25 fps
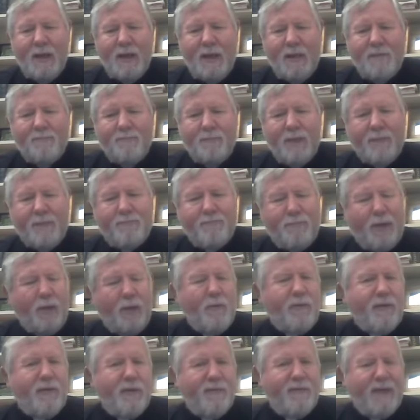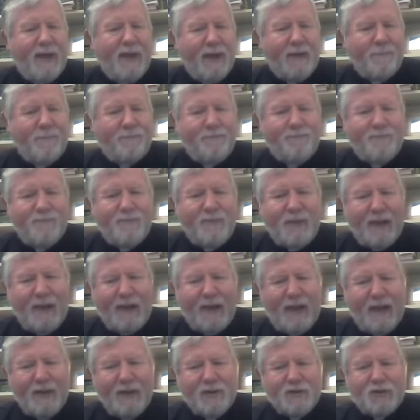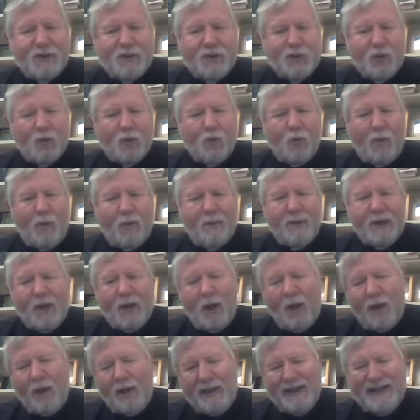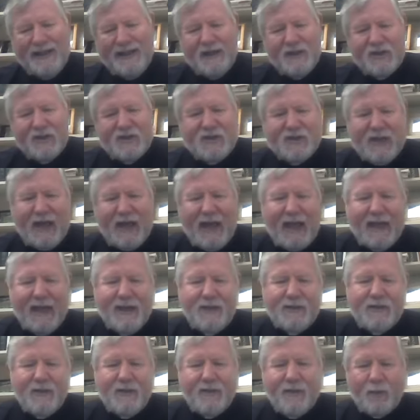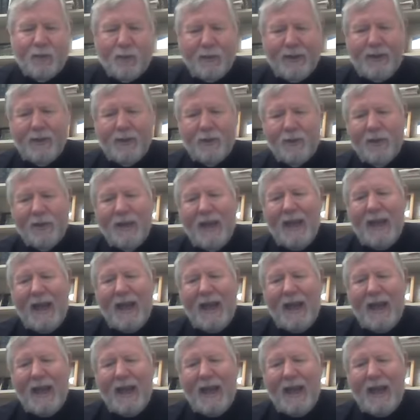but both of them insert what we call an aside to the reader